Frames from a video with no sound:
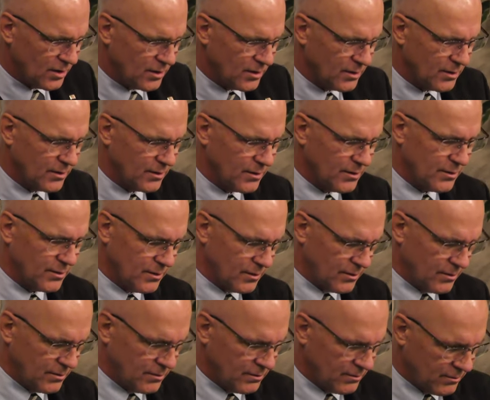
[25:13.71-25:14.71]

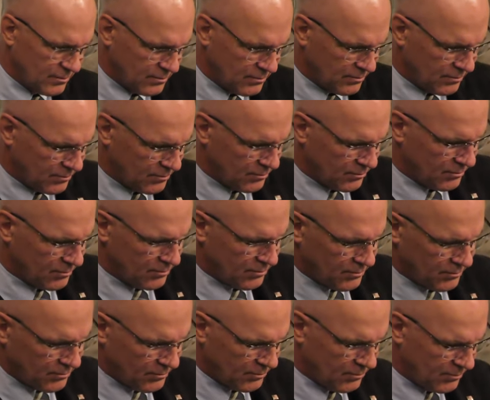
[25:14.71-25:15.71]

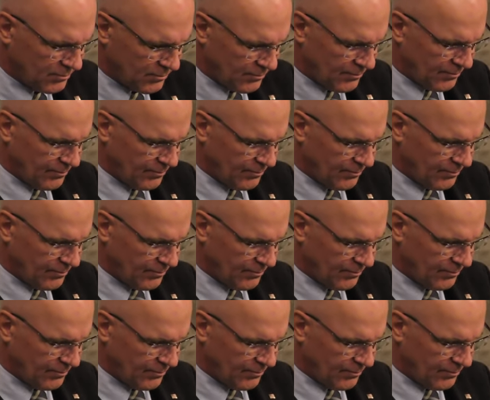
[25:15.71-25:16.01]
(silence)